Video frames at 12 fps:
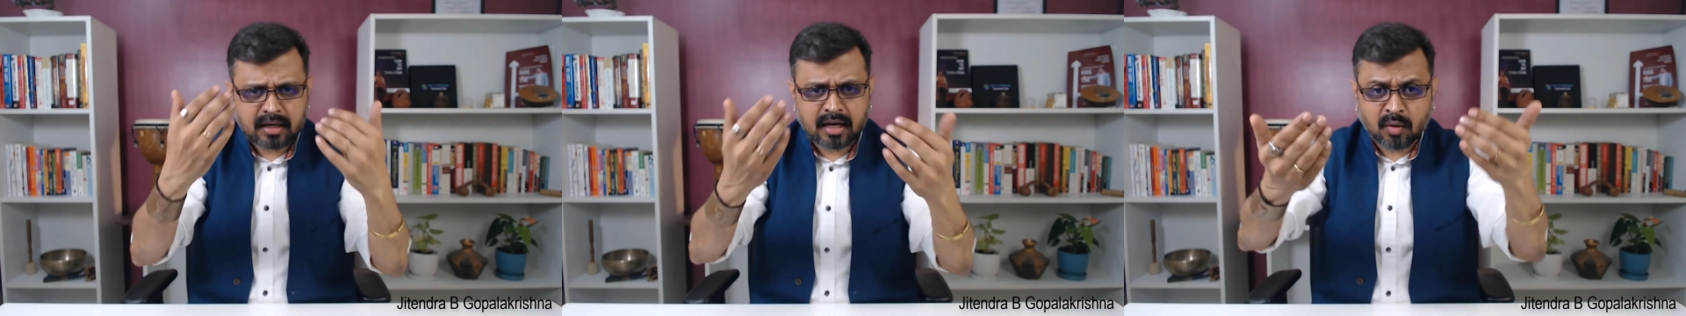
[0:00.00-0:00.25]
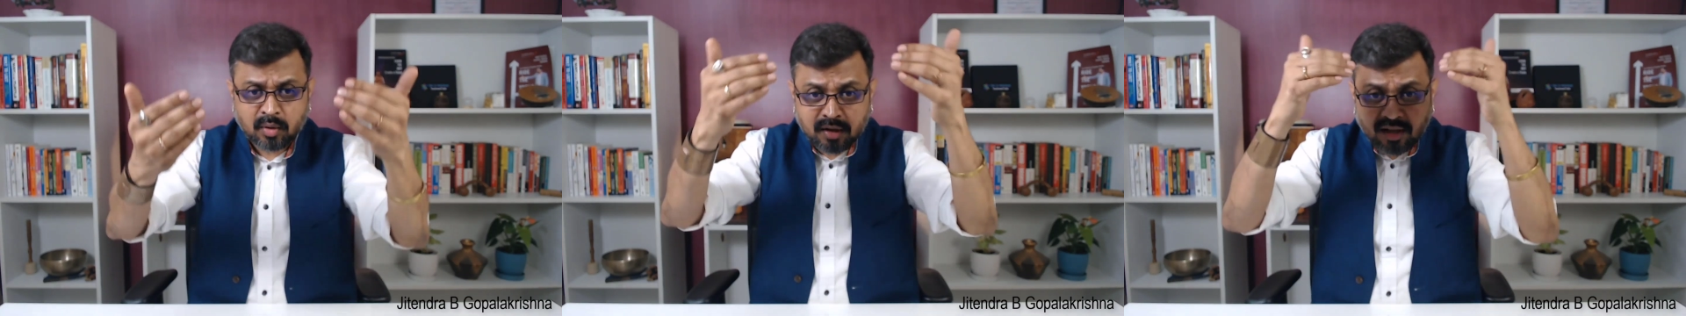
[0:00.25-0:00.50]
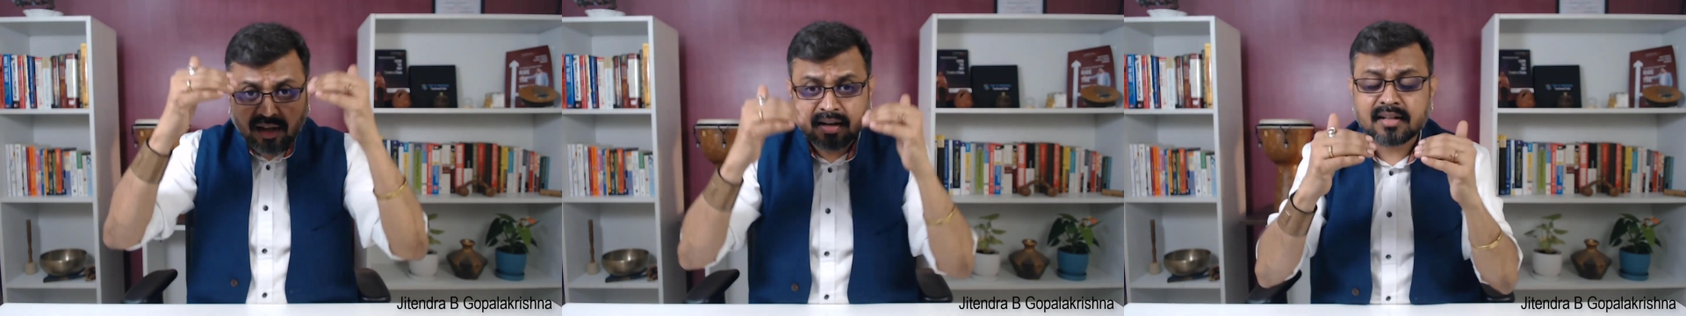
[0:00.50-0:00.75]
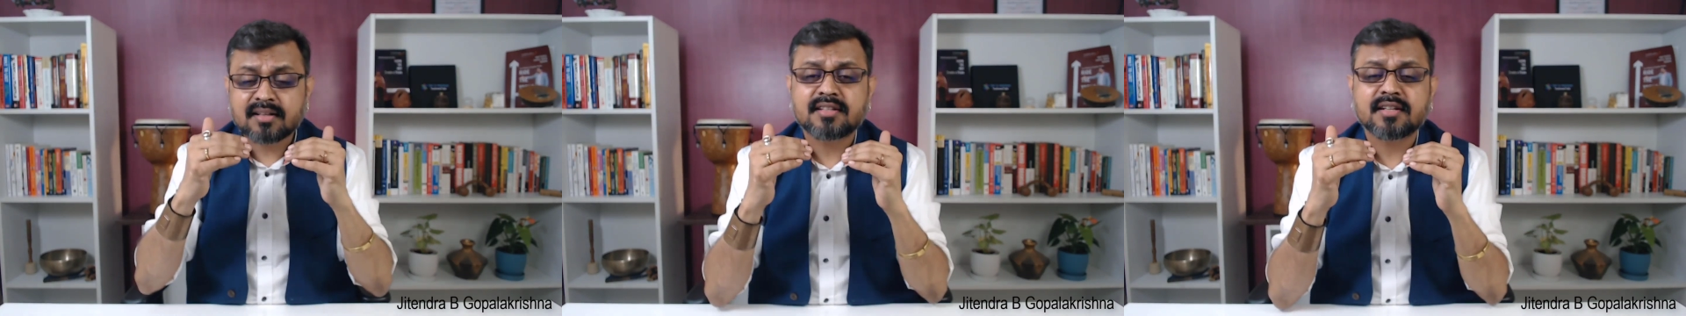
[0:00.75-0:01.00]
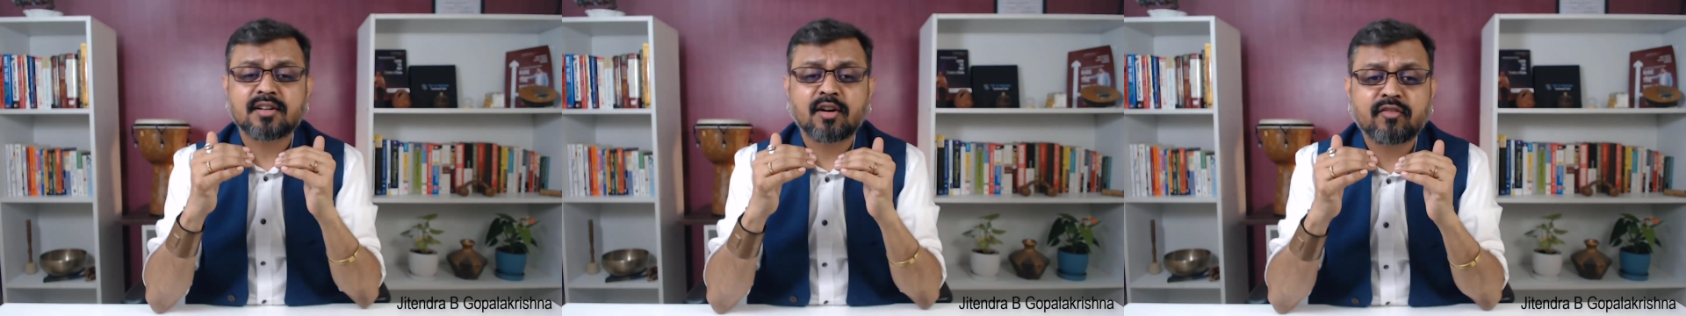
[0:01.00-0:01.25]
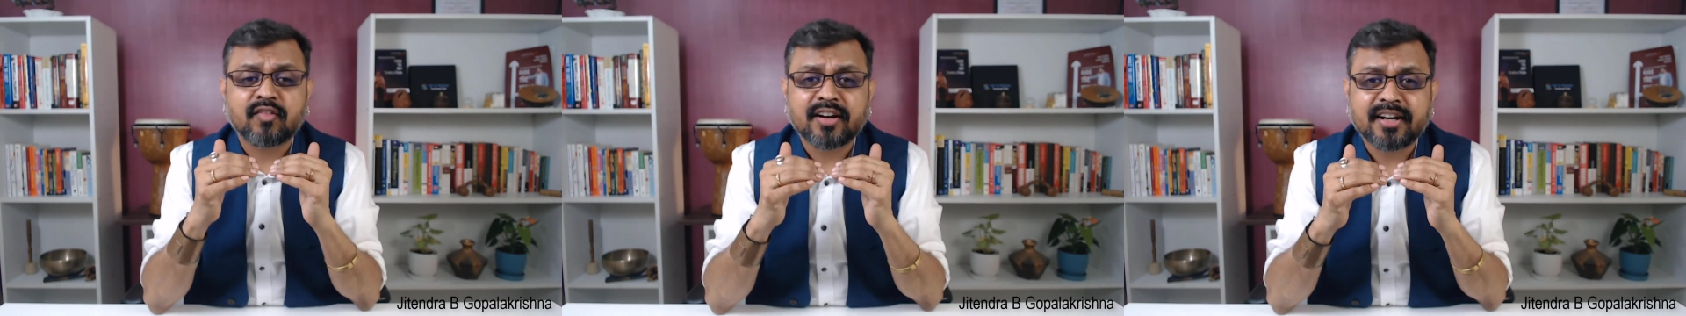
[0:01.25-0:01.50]
Now, another set
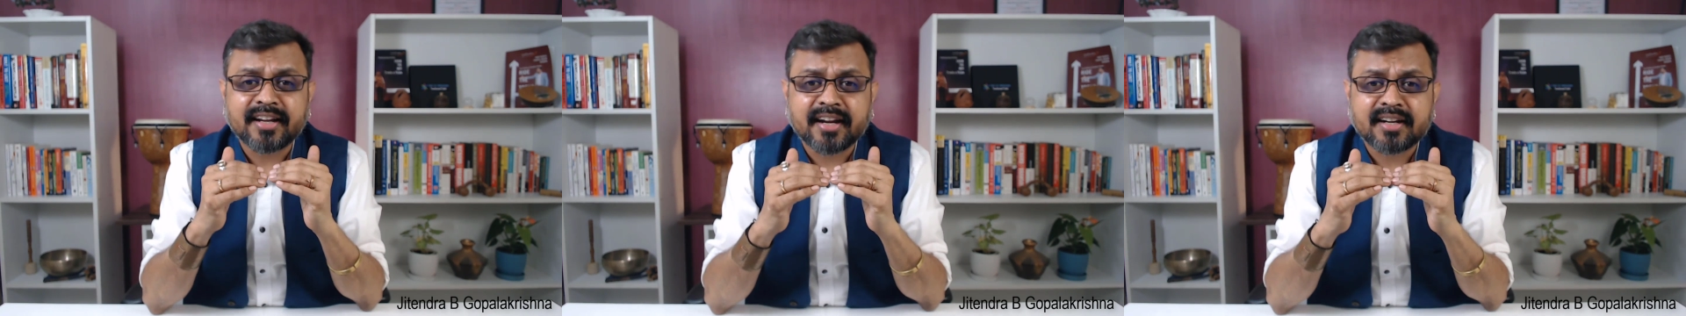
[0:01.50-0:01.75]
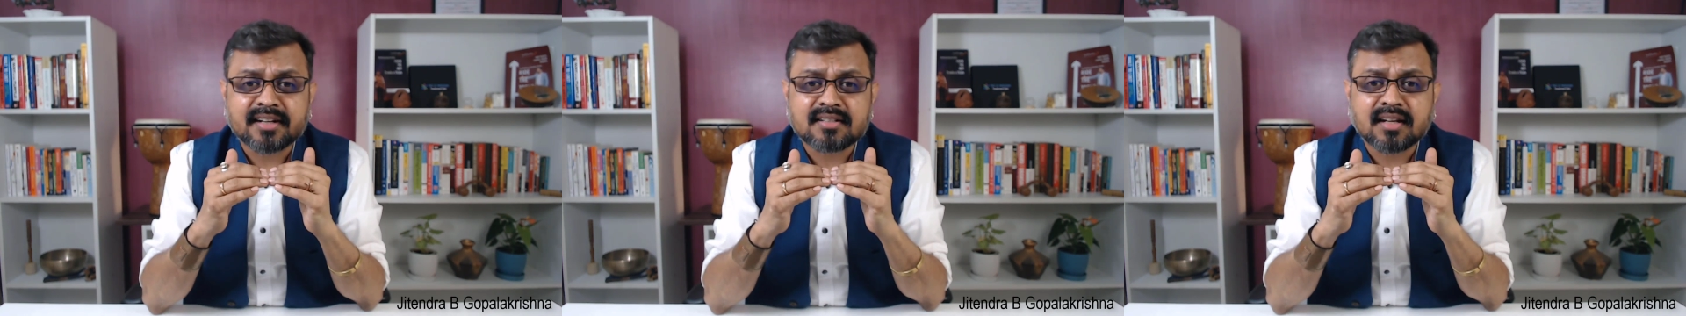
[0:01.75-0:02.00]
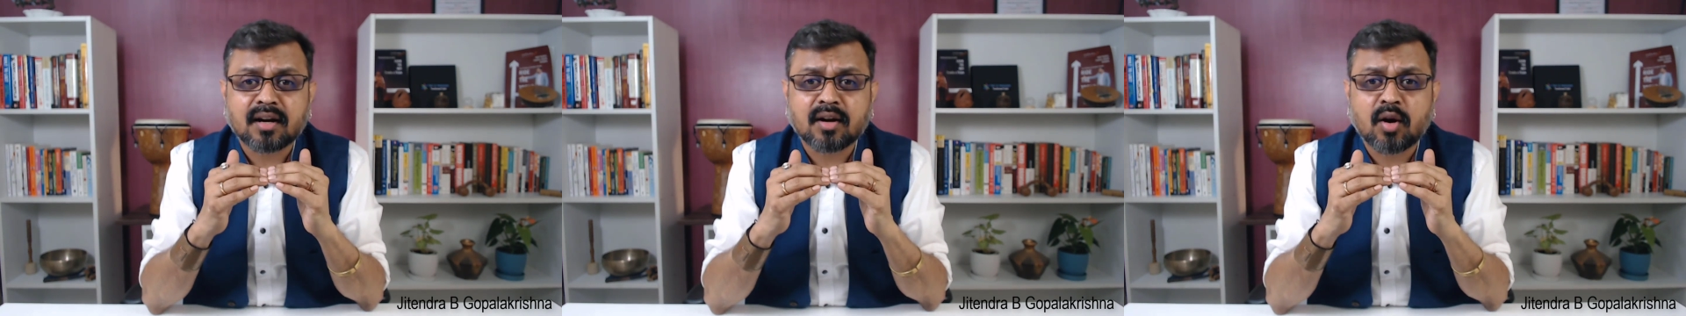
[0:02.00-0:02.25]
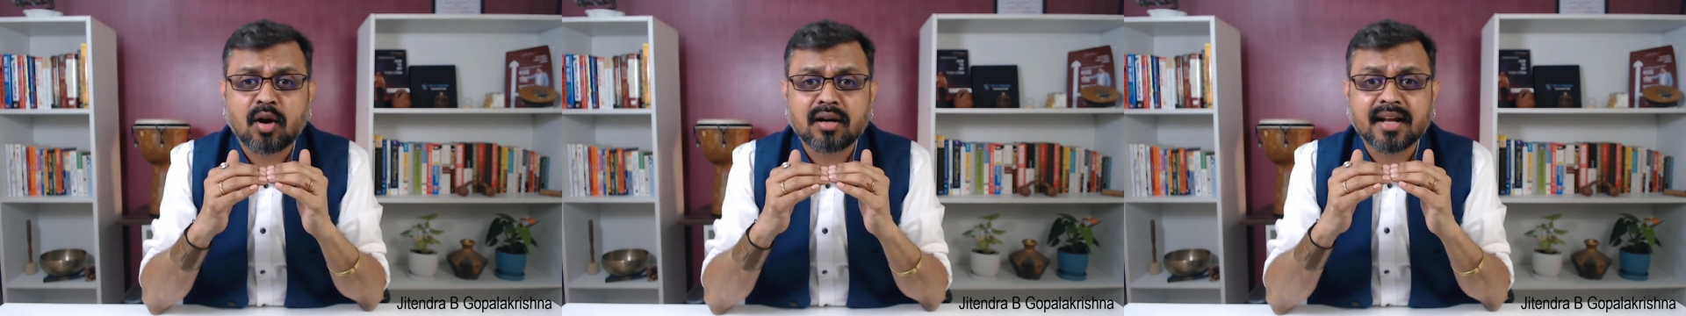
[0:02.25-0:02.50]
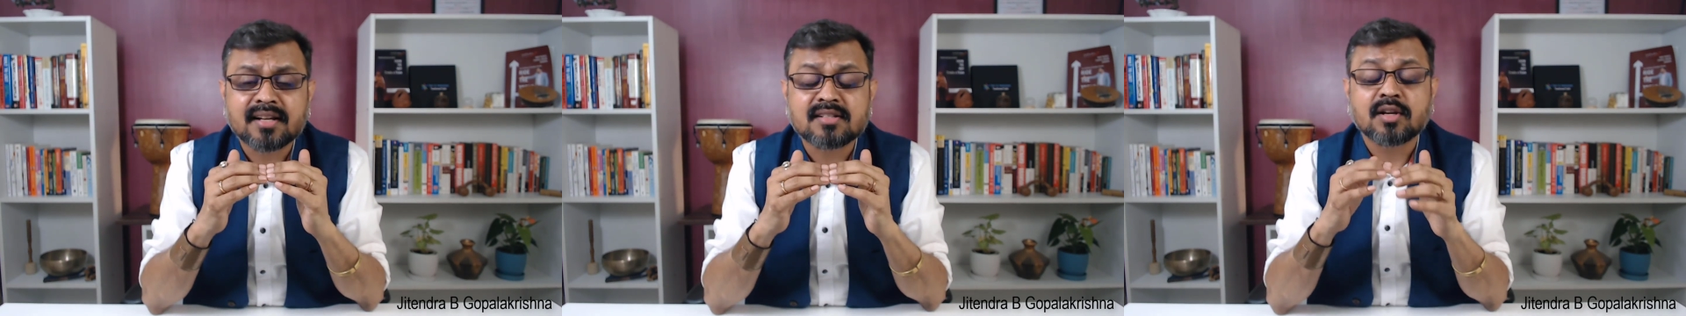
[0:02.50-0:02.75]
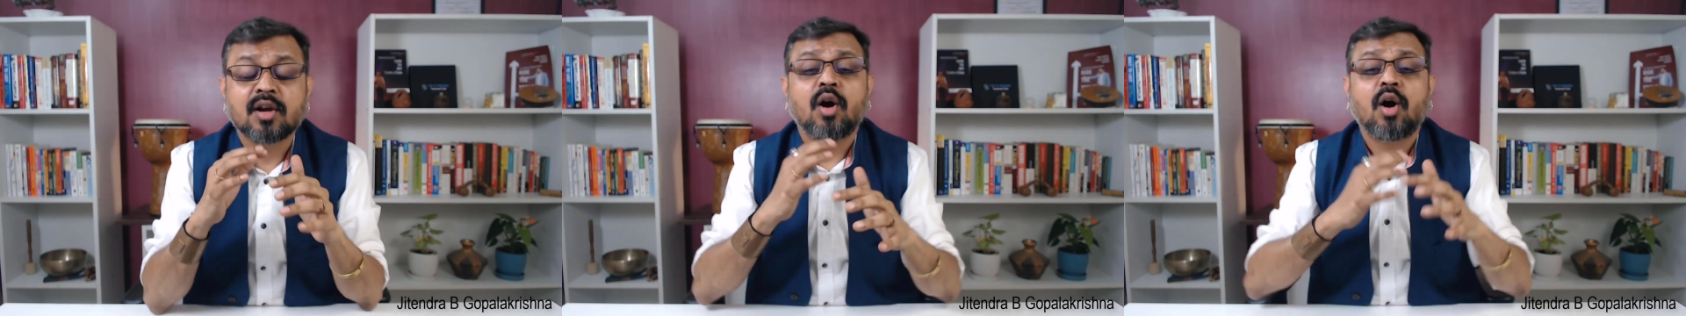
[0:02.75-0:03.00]
of indicators are called as